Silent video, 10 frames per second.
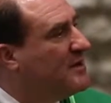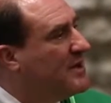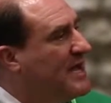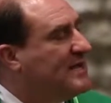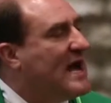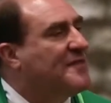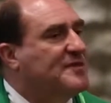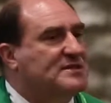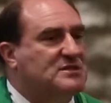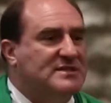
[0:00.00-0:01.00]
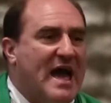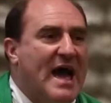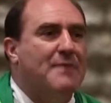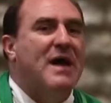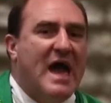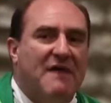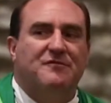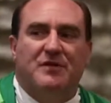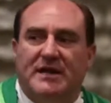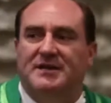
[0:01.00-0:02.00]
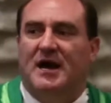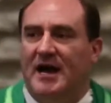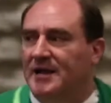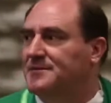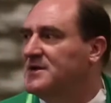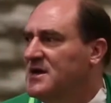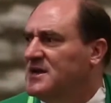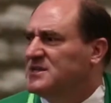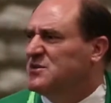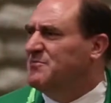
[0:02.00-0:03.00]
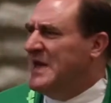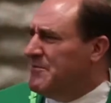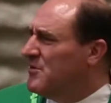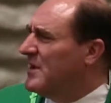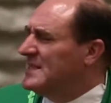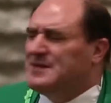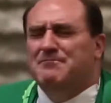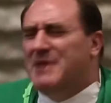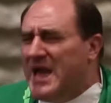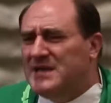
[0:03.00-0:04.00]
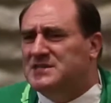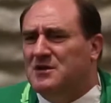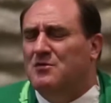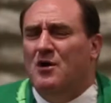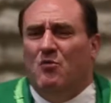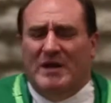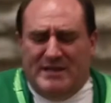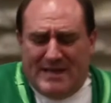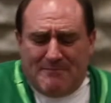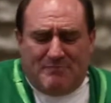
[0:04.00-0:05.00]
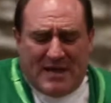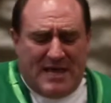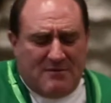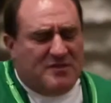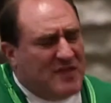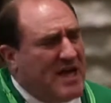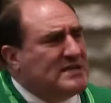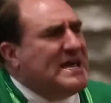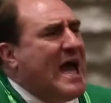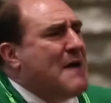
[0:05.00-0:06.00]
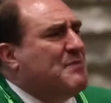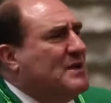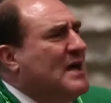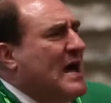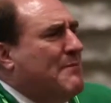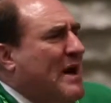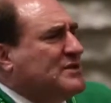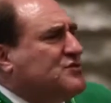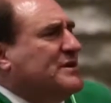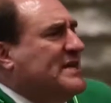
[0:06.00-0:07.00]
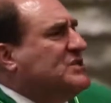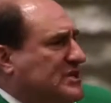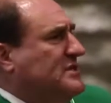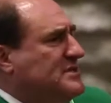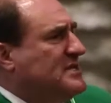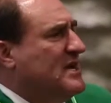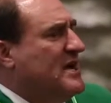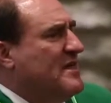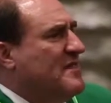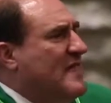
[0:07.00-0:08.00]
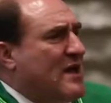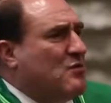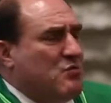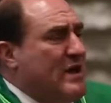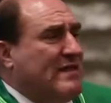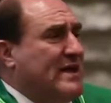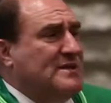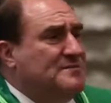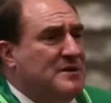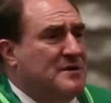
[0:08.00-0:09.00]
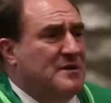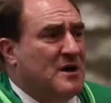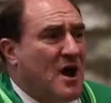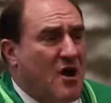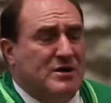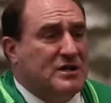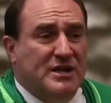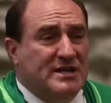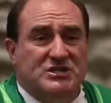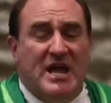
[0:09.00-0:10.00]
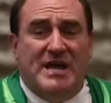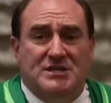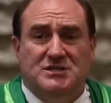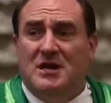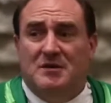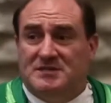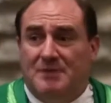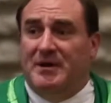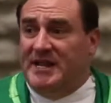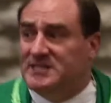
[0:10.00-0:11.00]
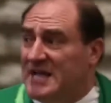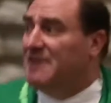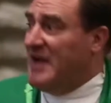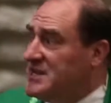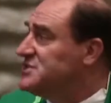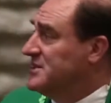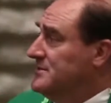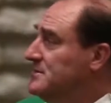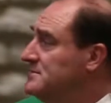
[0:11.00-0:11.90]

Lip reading: He got the stab after he died. So people, it's amazing what nitpicking things happen about traditions that really aren't going to change somebody's salvation.